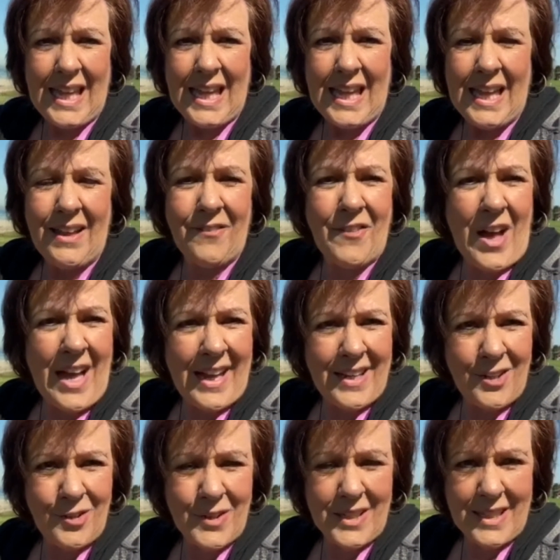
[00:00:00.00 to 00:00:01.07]
if I
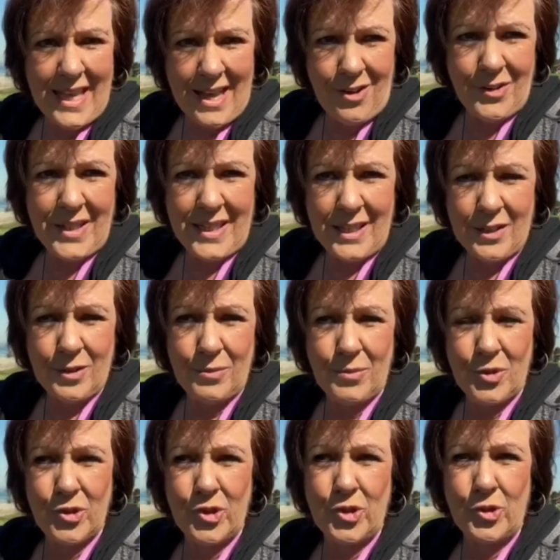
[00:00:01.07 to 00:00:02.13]
don't allow Him
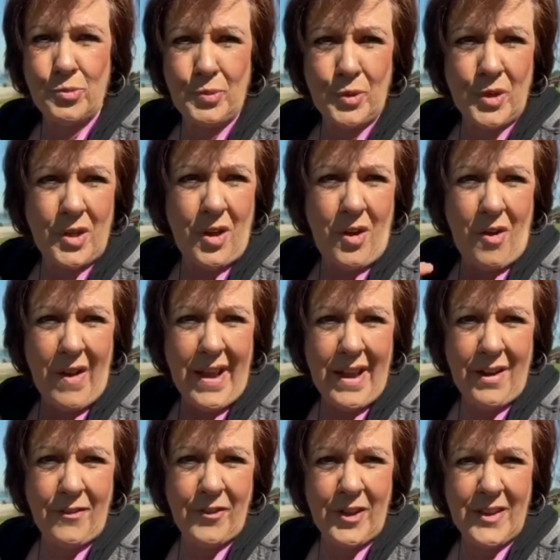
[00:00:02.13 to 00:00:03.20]
to put
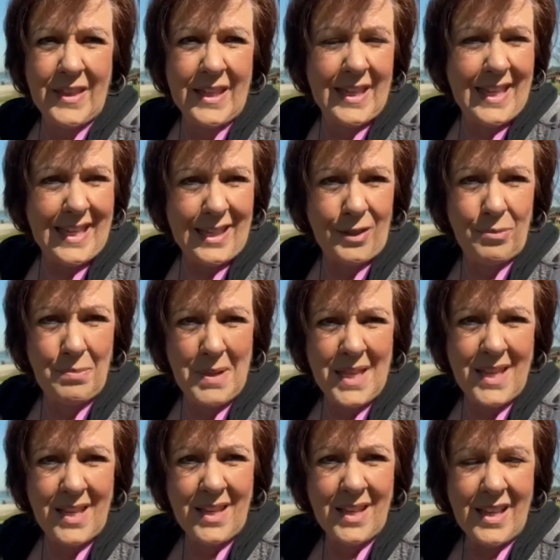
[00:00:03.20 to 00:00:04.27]
everything in
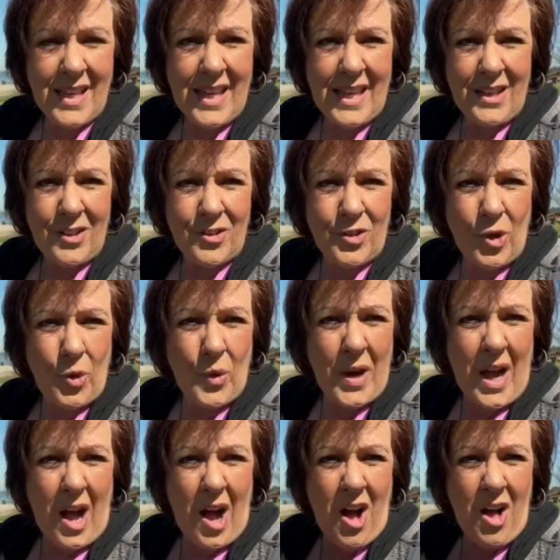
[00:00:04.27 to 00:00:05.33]
me, so
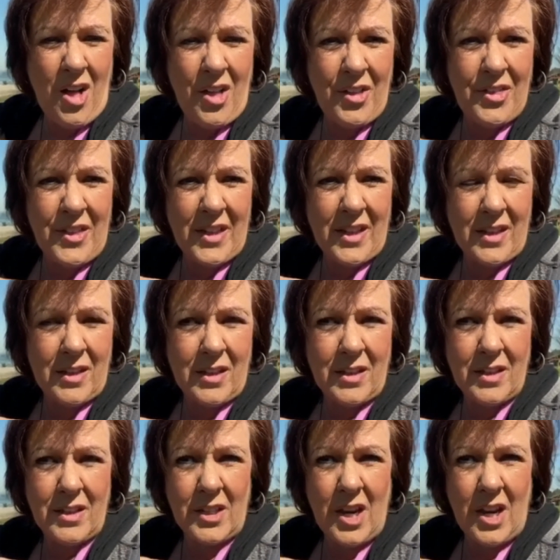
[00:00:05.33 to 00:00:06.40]
all the
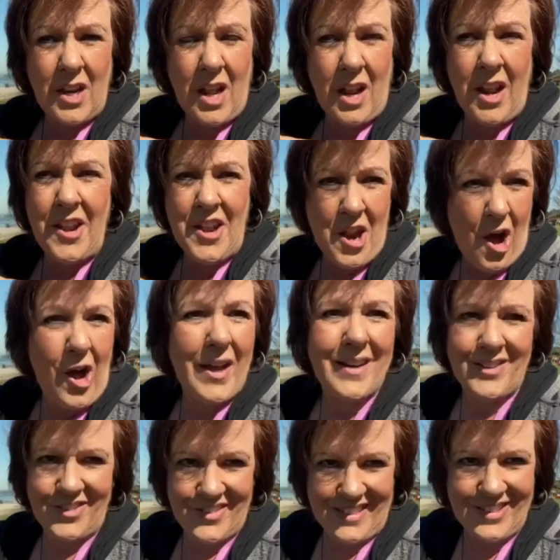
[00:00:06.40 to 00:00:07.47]

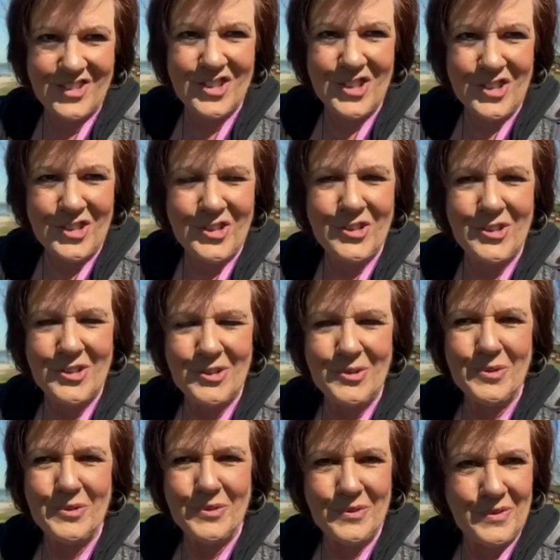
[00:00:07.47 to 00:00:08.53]
non-essentials
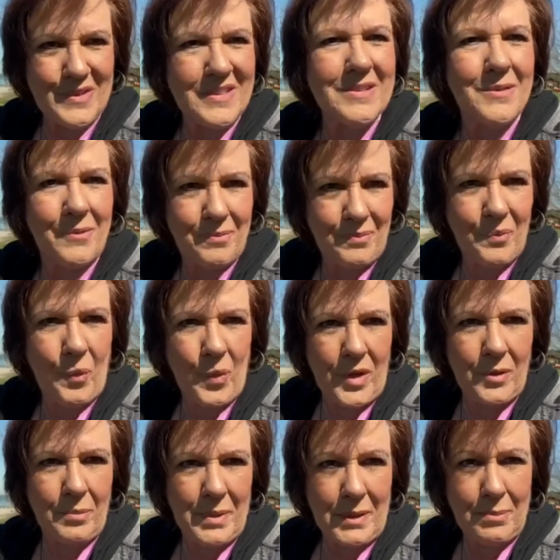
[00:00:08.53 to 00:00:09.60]

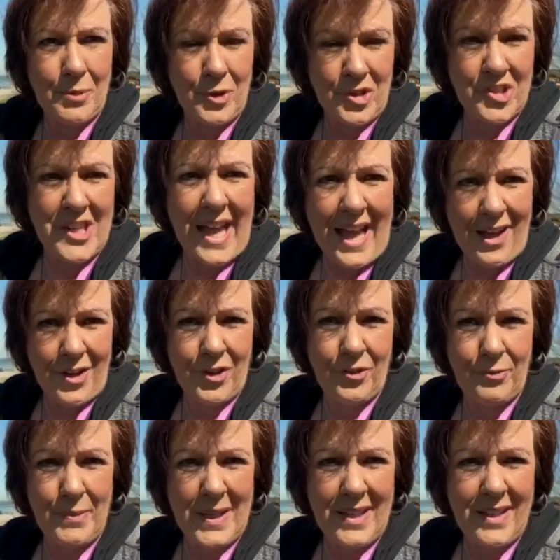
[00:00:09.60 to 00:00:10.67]
will be pushed out of
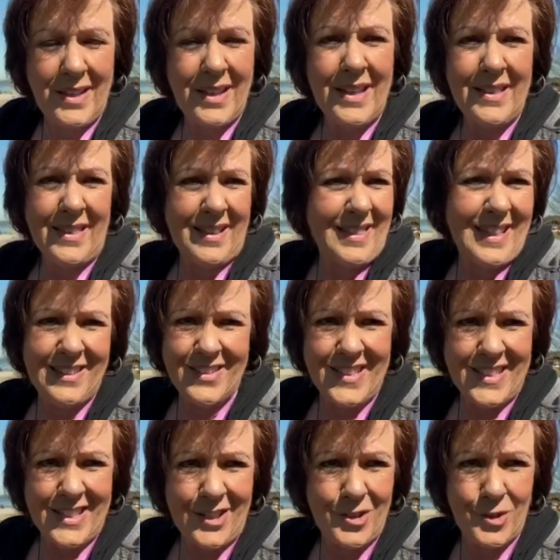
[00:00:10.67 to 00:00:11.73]
me, the things He
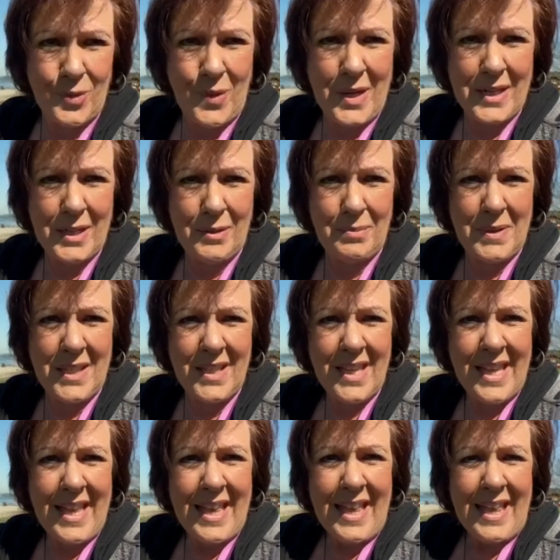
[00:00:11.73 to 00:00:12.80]
doesn't want in me,
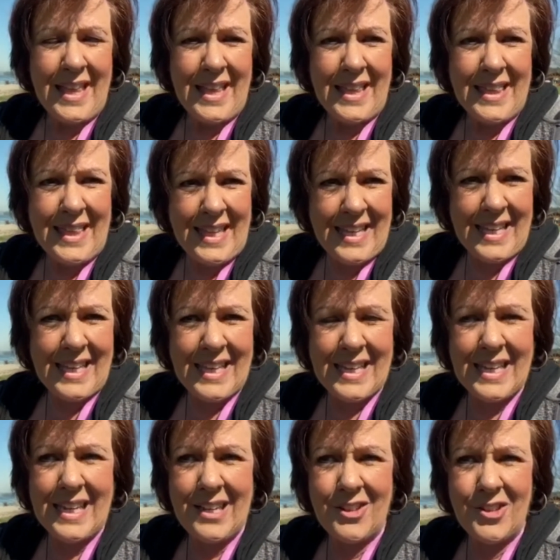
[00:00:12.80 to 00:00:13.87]

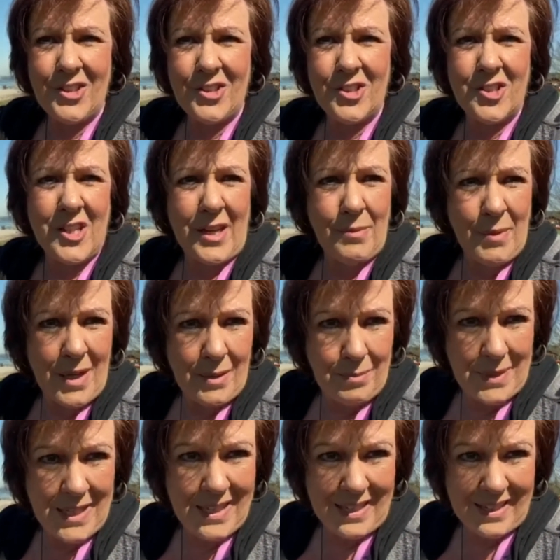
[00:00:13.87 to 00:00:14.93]
then shame on
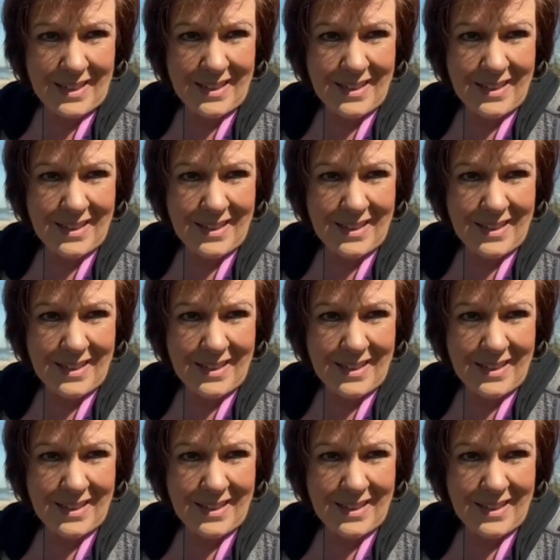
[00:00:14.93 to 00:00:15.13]
me.